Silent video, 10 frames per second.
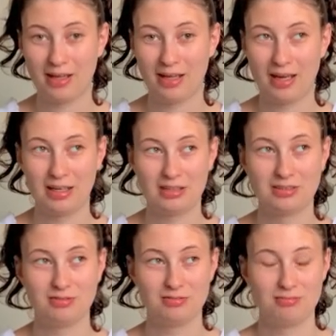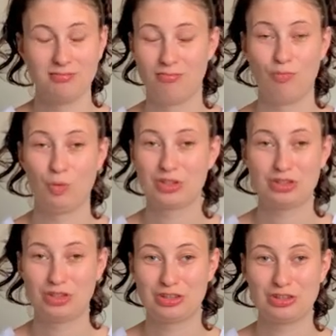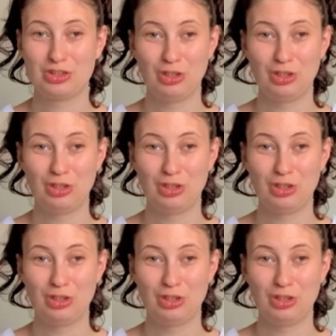and it works just as good.